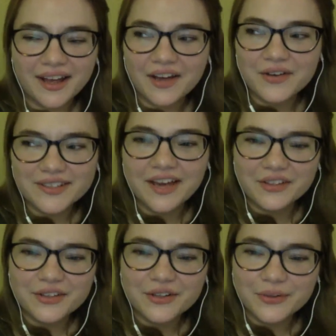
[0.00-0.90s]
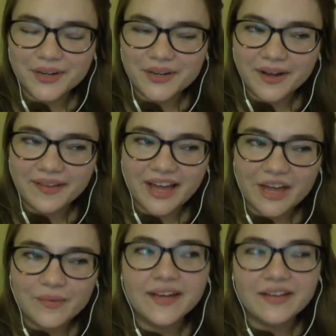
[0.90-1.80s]
I was a little worried about that.
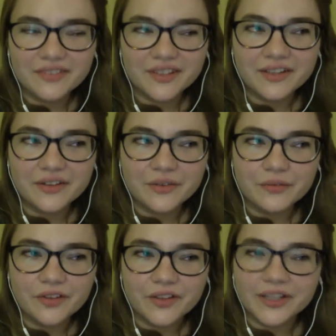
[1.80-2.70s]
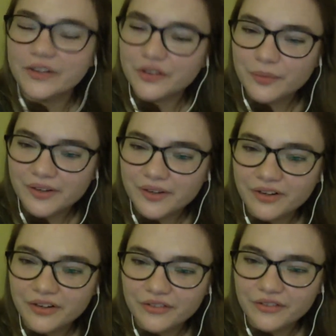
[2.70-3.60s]
I mean, definitely feeling a little bit of
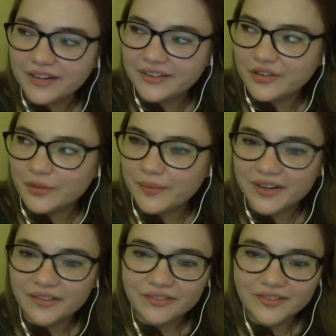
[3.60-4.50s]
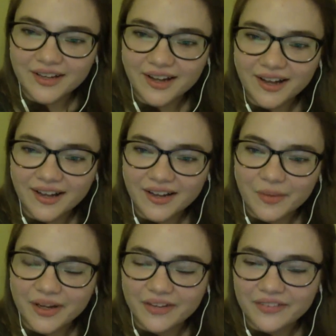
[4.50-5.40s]
nerves, right? A little bit of
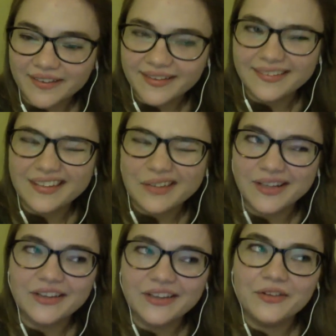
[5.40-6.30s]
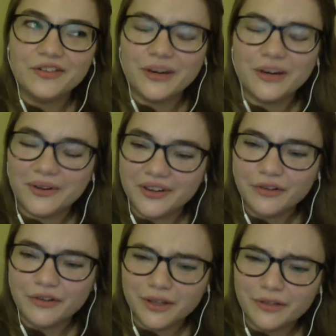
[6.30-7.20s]
butterflies in the stomach. So I wasn't sure I wanted to
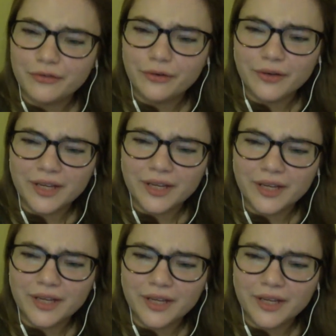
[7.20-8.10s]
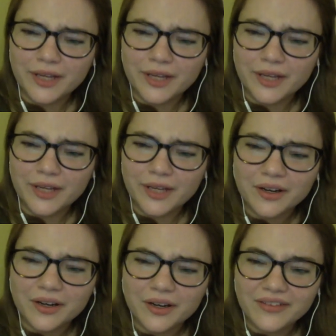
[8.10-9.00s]
go for like the full hamburger
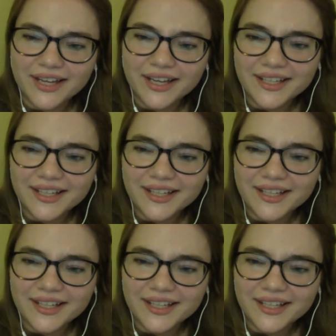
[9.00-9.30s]
effect.